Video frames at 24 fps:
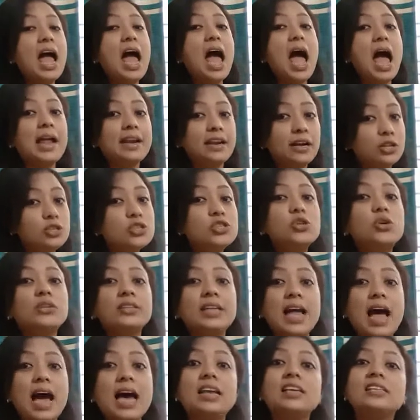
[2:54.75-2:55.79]
and also they
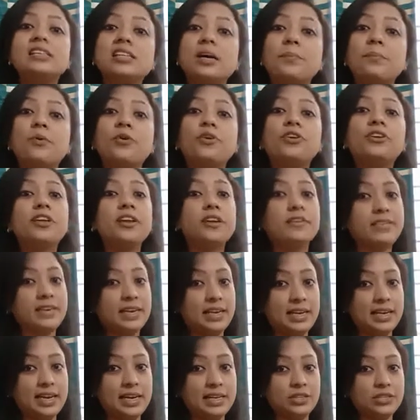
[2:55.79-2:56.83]
are supportive
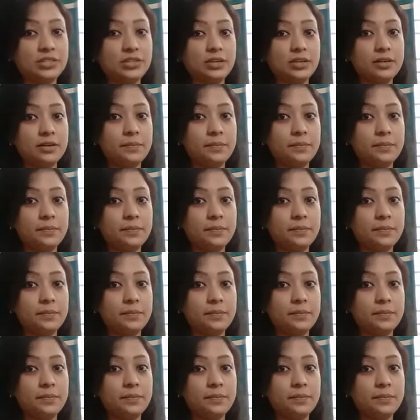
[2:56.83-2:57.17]
in nature.